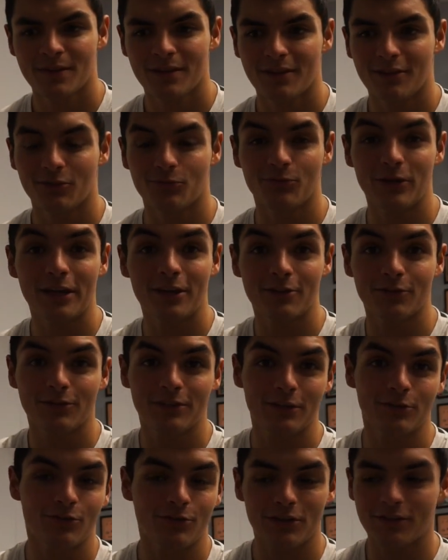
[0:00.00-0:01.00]
because regular
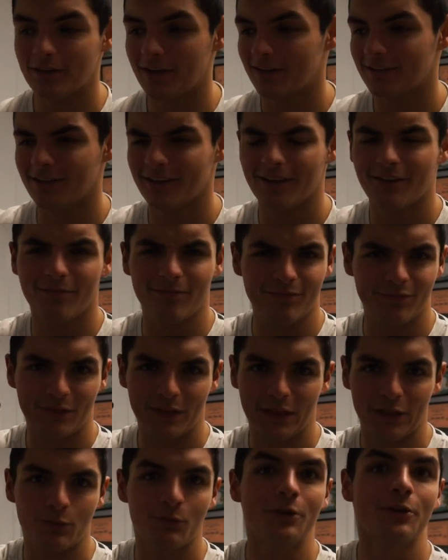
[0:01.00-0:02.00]
Caesar dressing has like
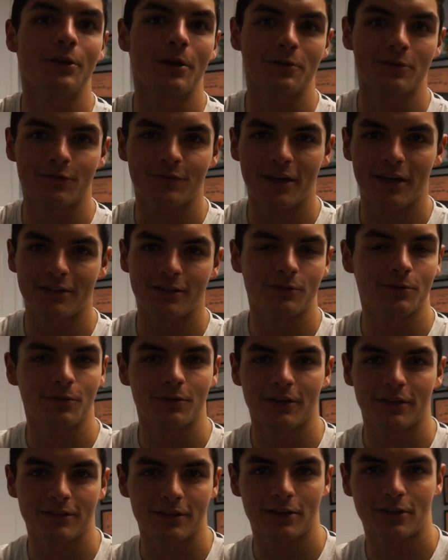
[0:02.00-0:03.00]
20 grams of fat. This one
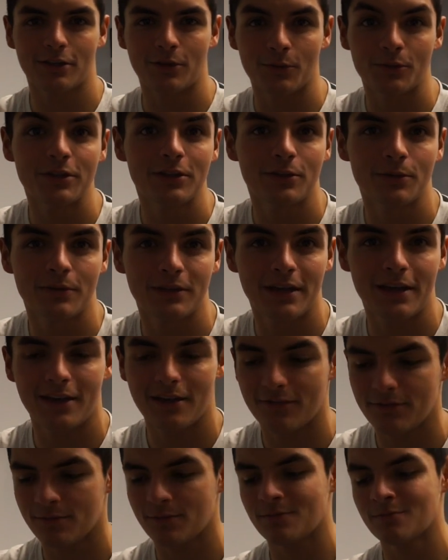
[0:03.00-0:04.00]
only has like three, three and a
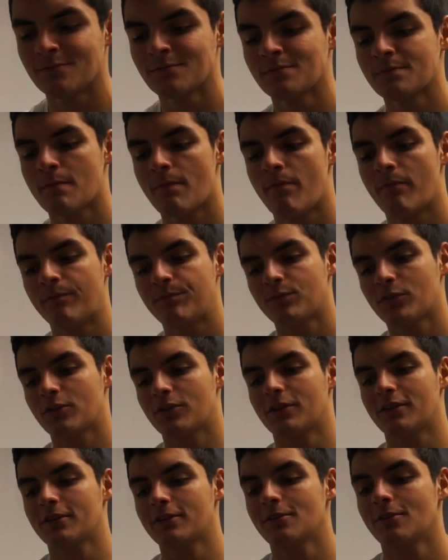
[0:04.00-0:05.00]
half. So I'm
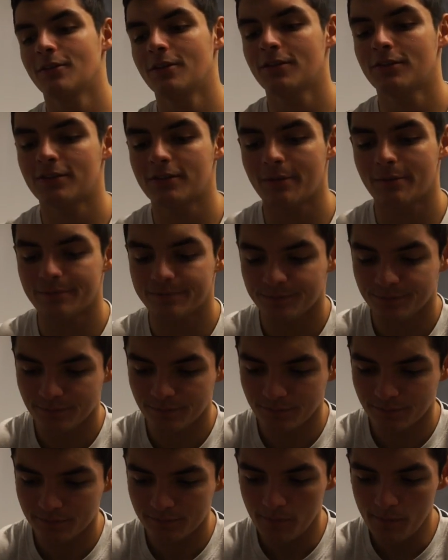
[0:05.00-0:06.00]
gonna kill this.
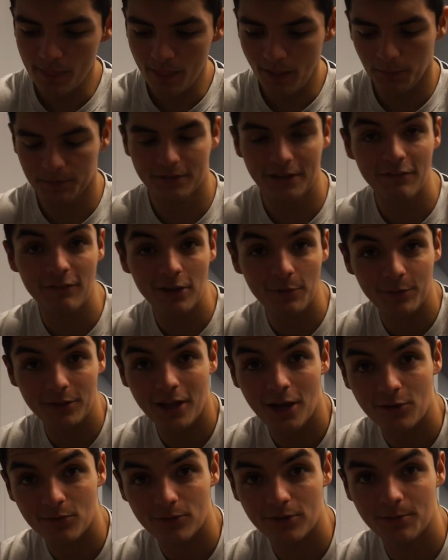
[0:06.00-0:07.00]
I'm saving up a
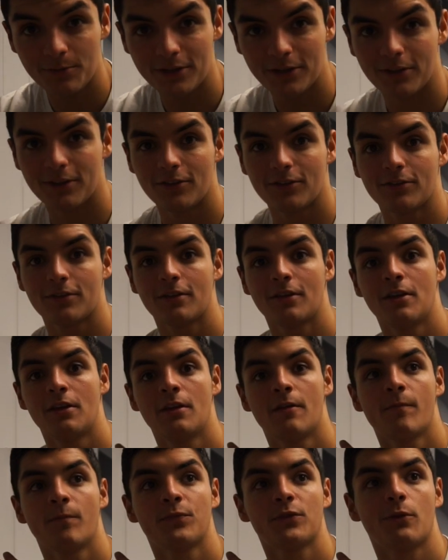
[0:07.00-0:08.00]
lot of room because
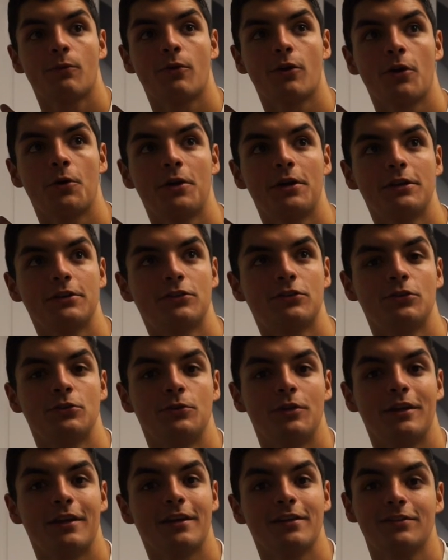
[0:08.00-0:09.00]
we're going
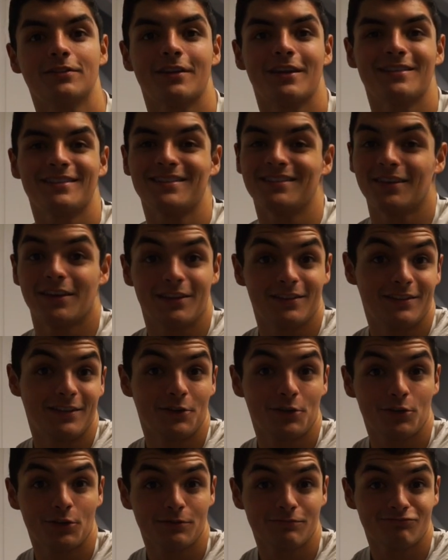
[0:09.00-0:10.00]
to a nice steak
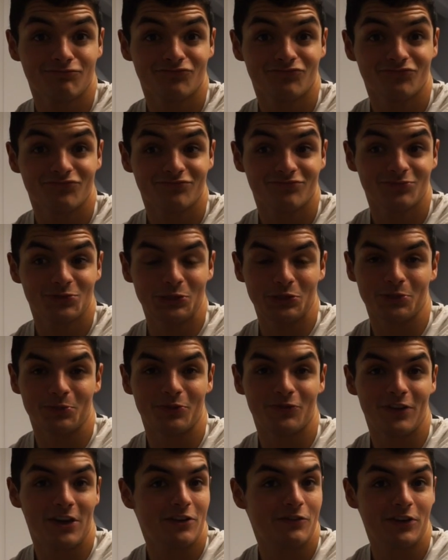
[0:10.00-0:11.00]
dinner. So it's gonna
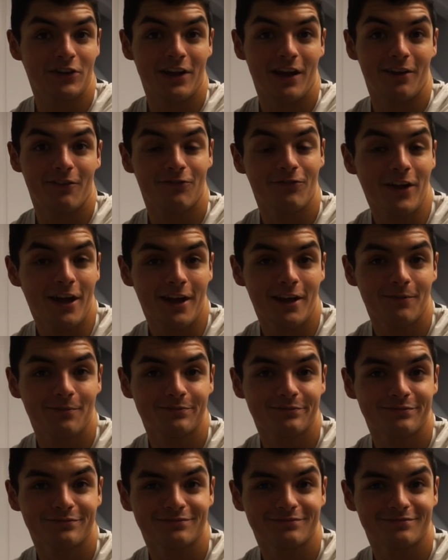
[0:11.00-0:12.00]
be very, very high in fat.
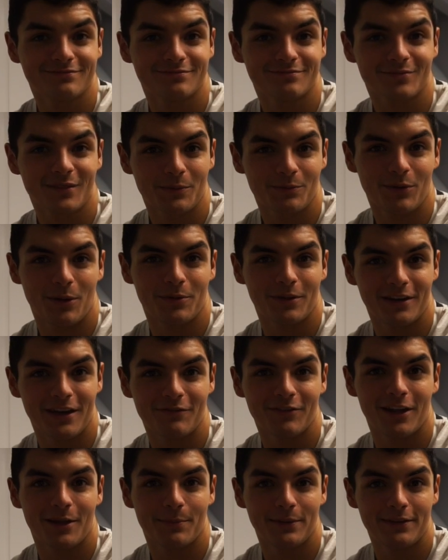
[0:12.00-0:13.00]
I'm probably gonna have
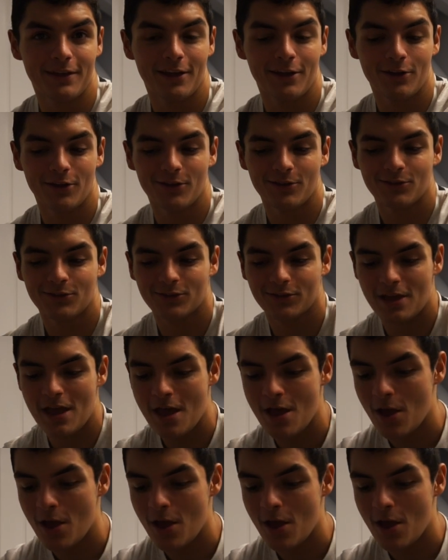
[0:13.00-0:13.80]
a lot of potatoes.